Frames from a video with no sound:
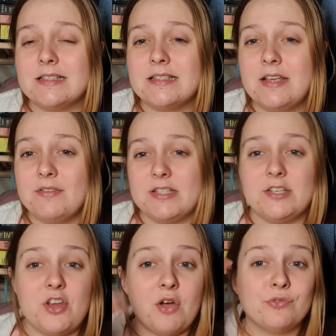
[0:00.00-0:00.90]
series this
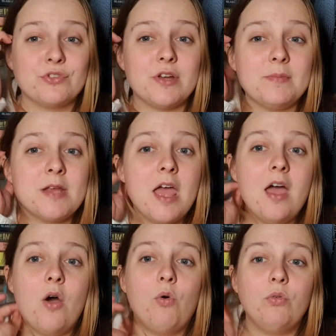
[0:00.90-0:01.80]
year on Squid.
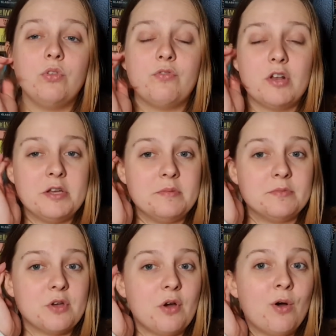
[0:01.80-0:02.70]
All the
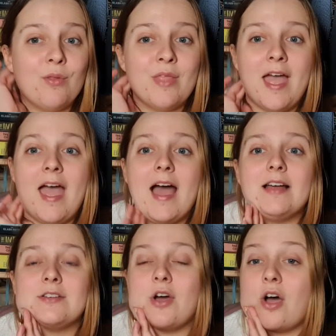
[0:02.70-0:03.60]
volumes are on there
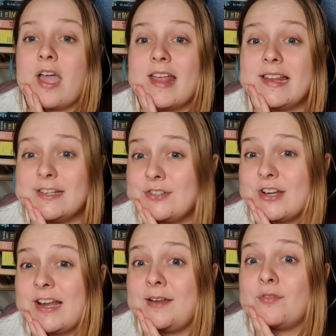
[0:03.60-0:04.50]
and I
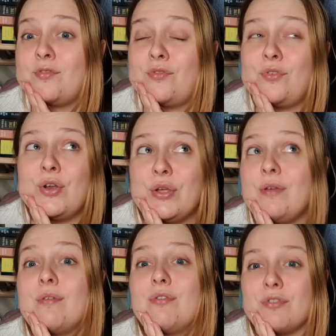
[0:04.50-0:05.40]
literally
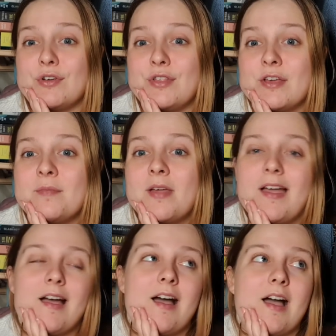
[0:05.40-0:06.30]
flew through them.
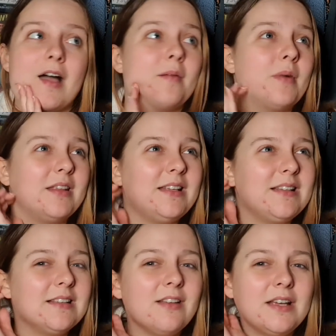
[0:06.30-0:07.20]
I think
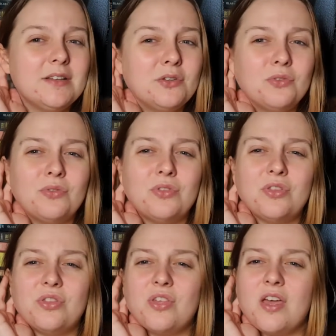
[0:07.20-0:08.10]
there's like
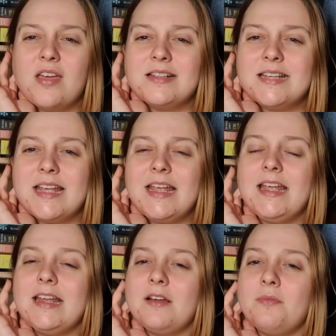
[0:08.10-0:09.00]

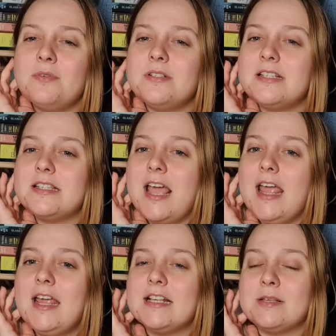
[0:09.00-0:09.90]
13, I want to say.
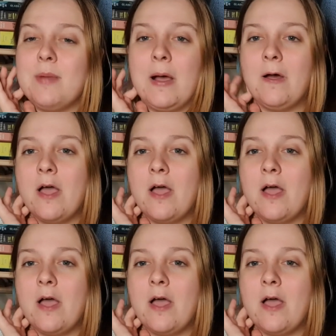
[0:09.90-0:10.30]
It's about